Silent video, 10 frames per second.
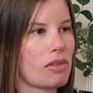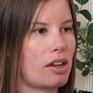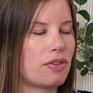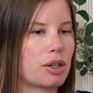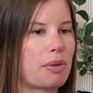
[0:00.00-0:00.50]

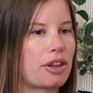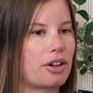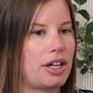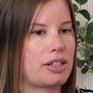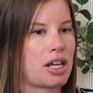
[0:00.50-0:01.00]
If your
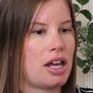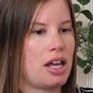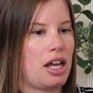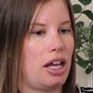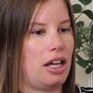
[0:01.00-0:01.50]
mother is
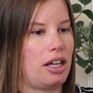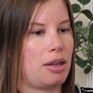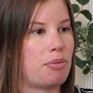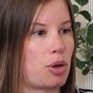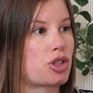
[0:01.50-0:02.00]

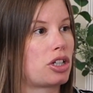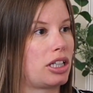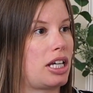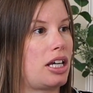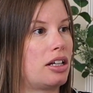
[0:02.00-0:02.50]

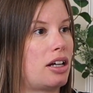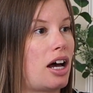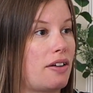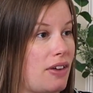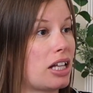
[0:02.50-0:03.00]
emotionally
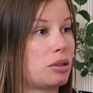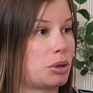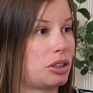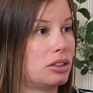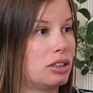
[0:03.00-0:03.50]

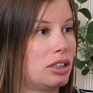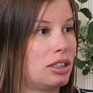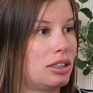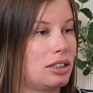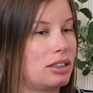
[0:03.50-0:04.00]
unavailable,
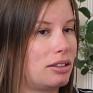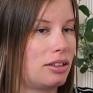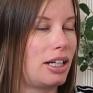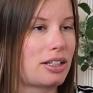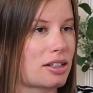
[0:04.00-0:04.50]

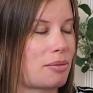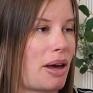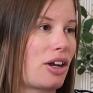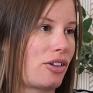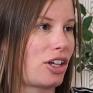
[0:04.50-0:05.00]
it doesn't
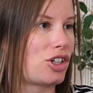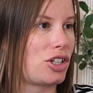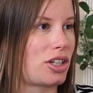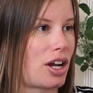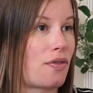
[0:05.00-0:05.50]
matter that
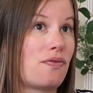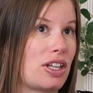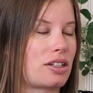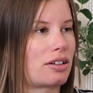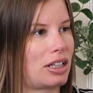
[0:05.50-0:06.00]
she's there
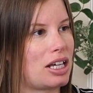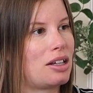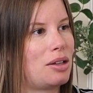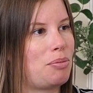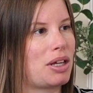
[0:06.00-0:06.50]
physically
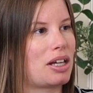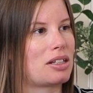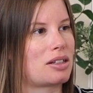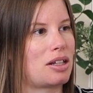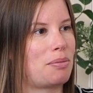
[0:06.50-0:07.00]

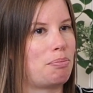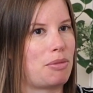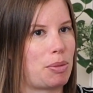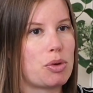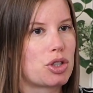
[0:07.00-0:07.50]
because
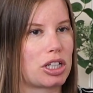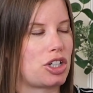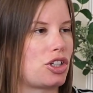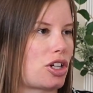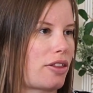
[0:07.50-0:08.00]
emotionally
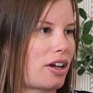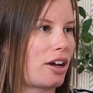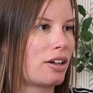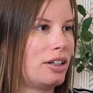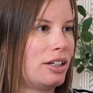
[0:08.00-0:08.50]
she's not there.